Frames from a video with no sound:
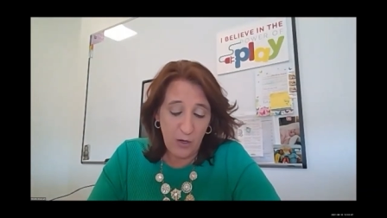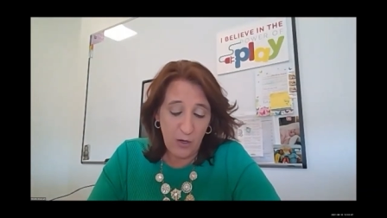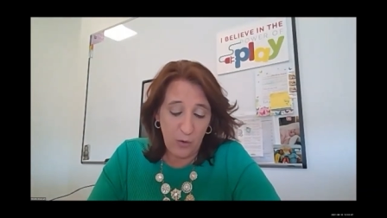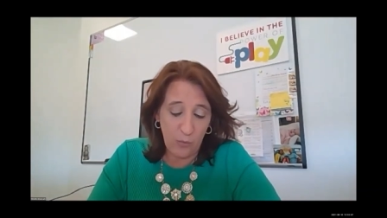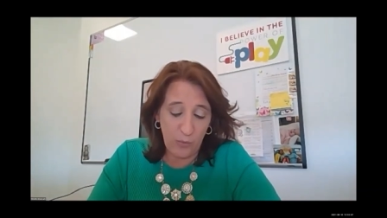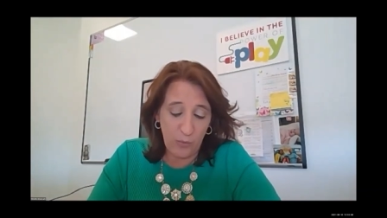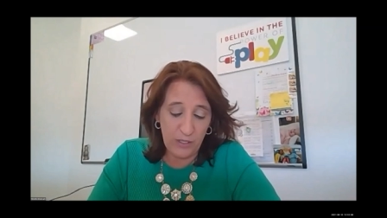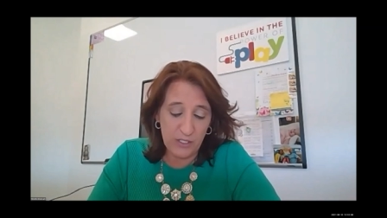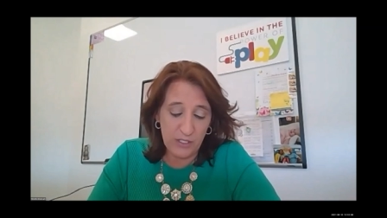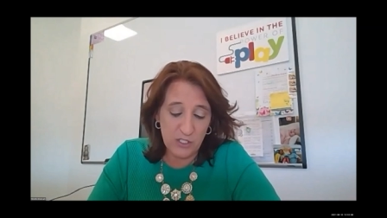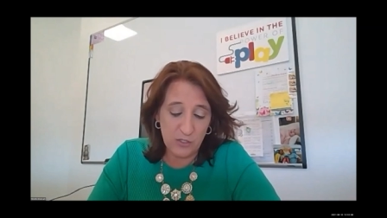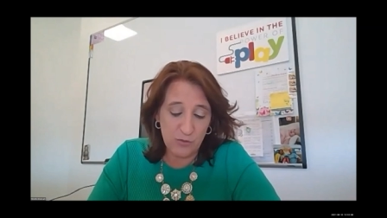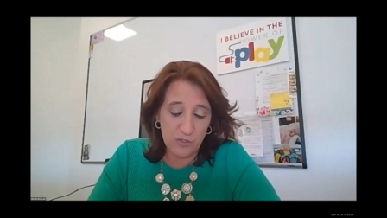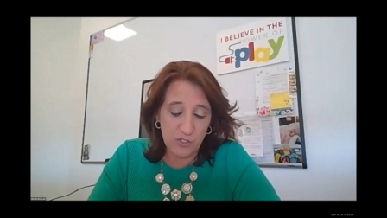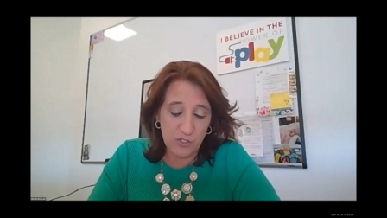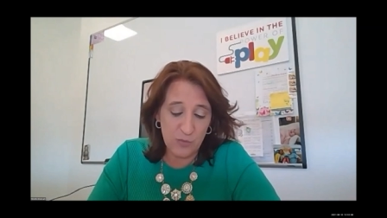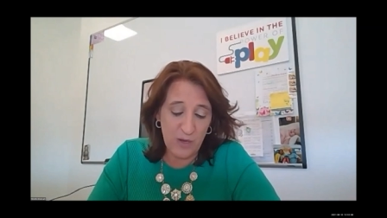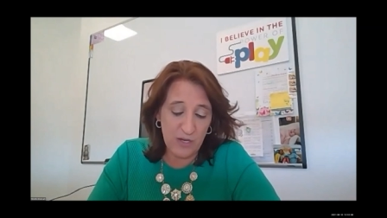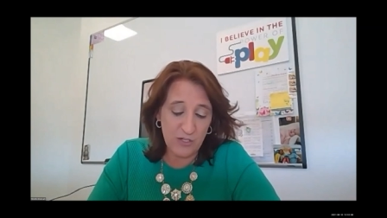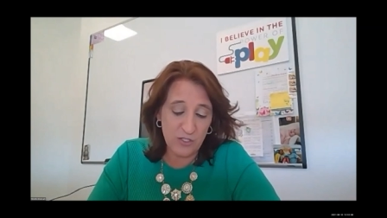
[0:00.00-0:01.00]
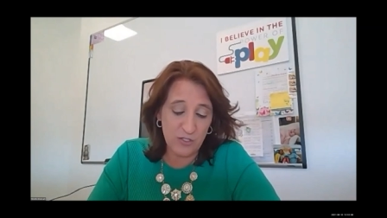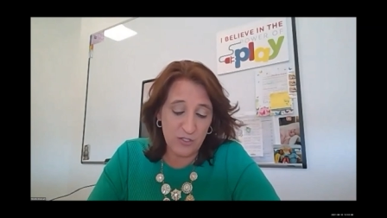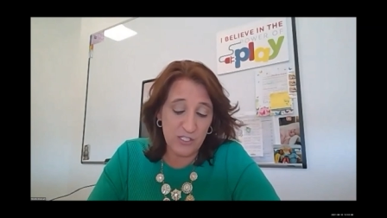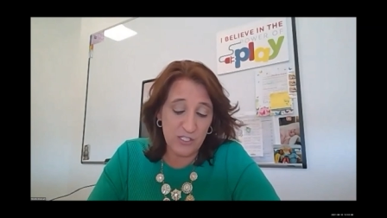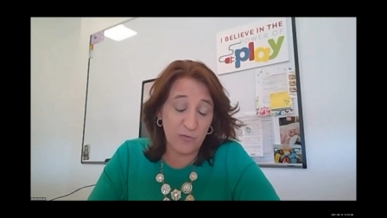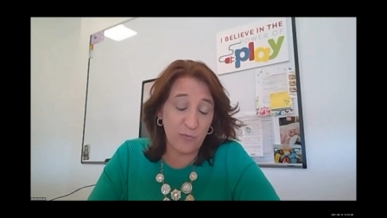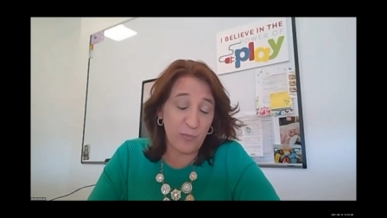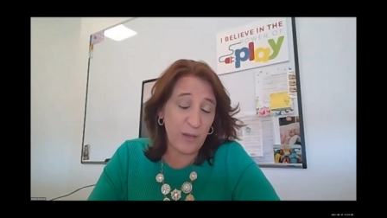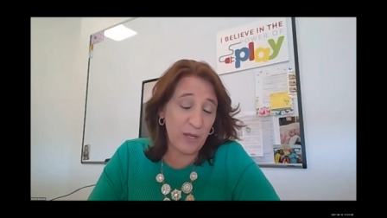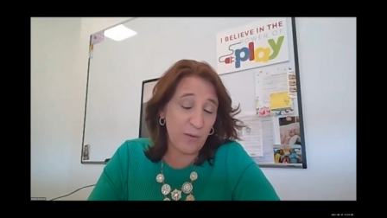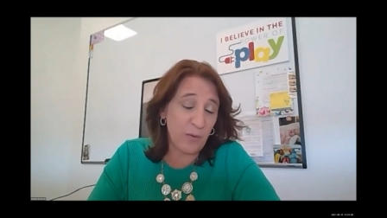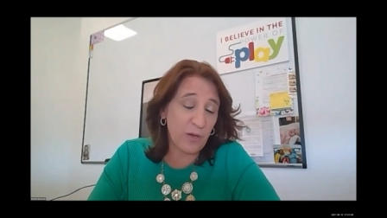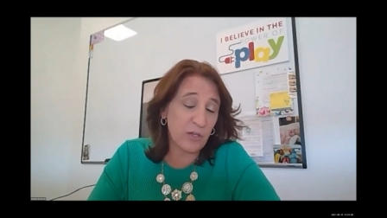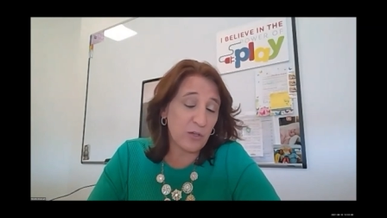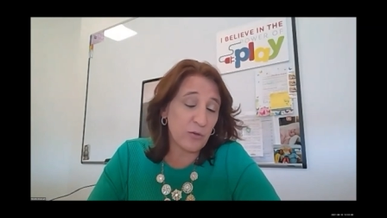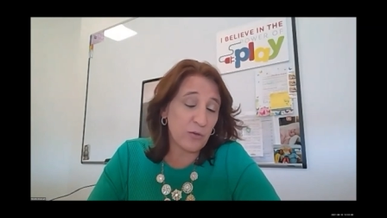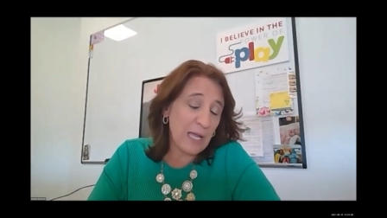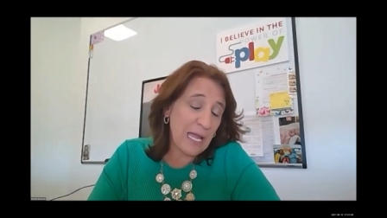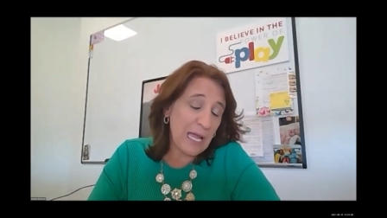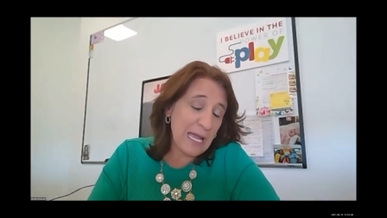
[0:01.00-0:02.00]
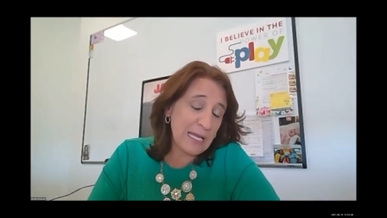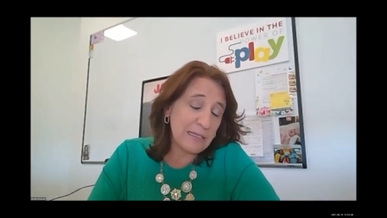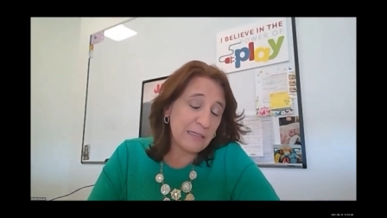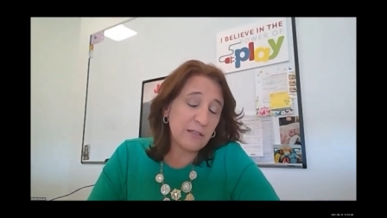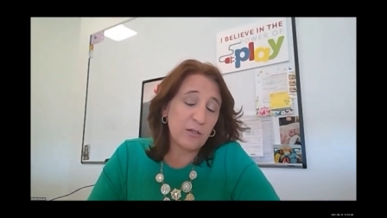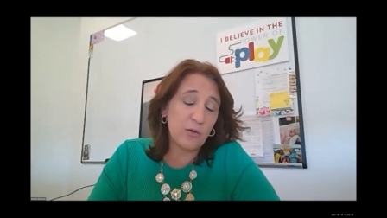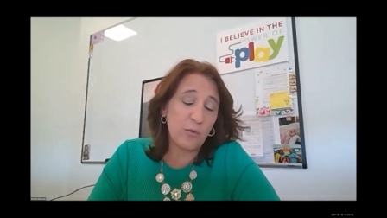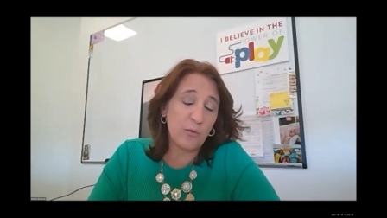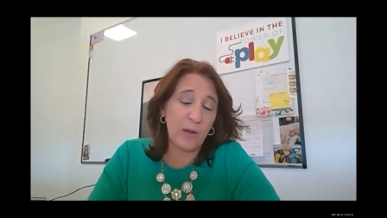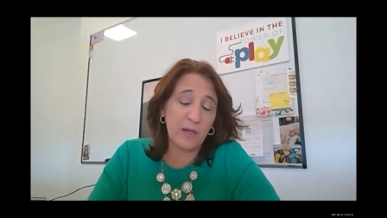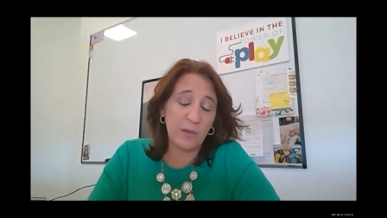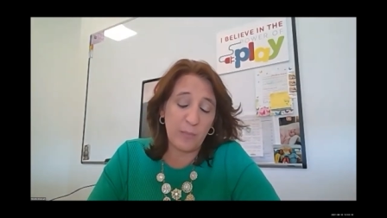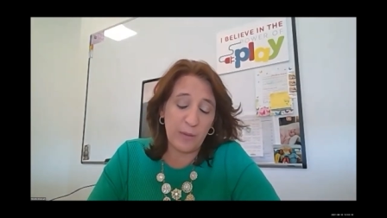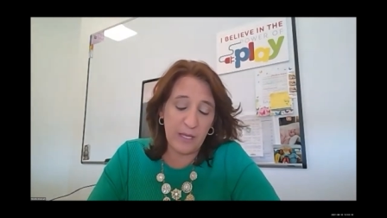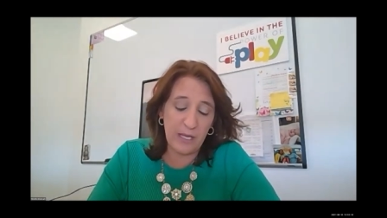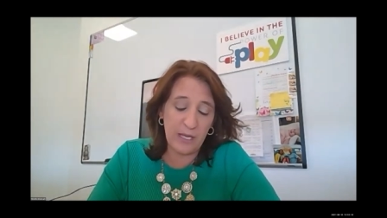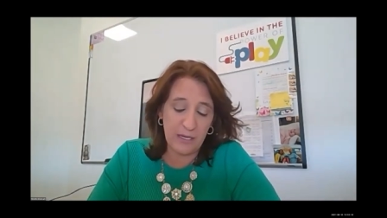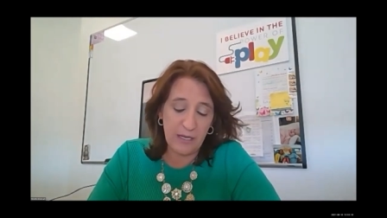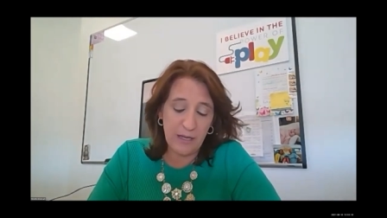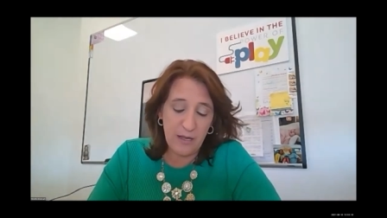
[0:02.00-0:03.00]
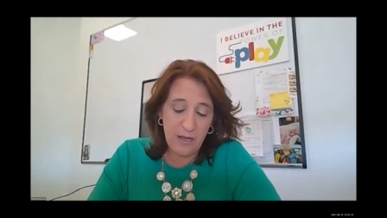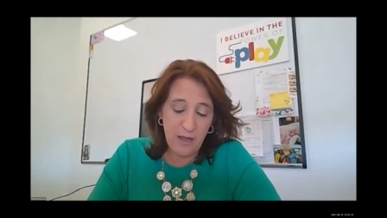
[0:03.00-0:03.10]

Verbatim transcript: We do specials of pay what you can quite a bit,